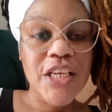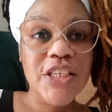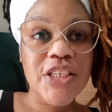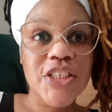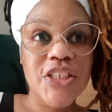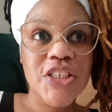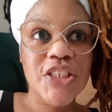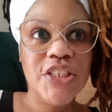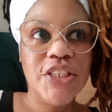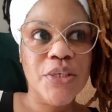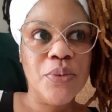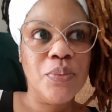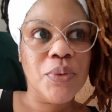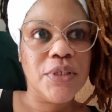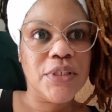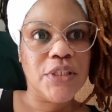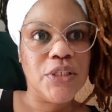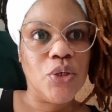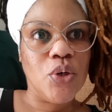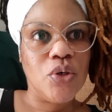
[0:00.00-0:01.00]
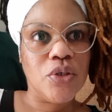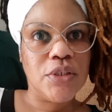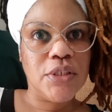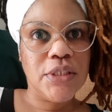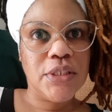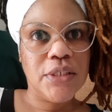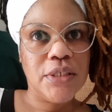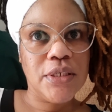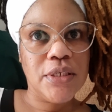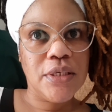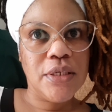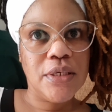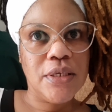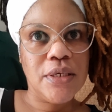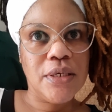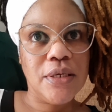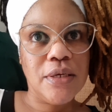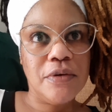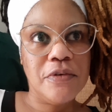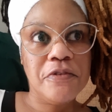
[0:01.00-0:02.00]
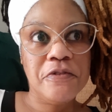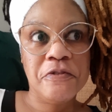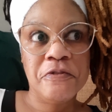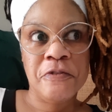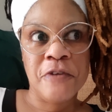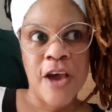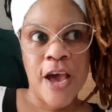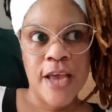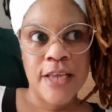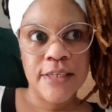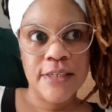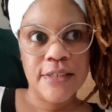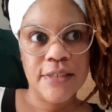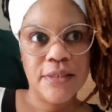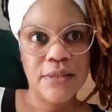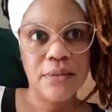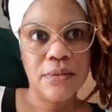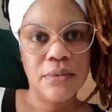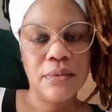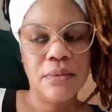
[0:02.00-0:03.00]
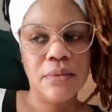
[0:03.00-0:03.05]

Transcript: she was not fat.